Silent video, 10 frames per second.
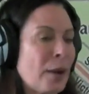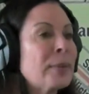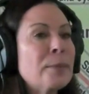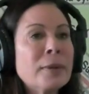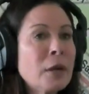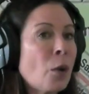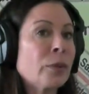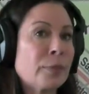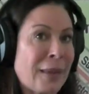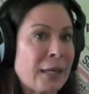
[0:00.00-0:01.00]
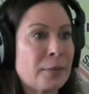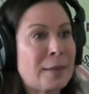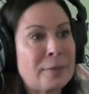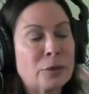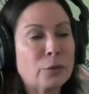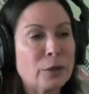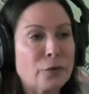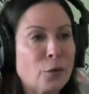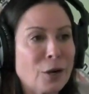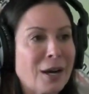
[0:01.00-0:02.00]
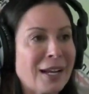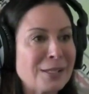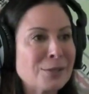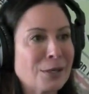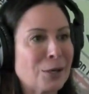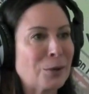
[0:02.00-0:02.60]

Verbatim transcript: I mean, but not with many, maybe 3 or 4 guys, you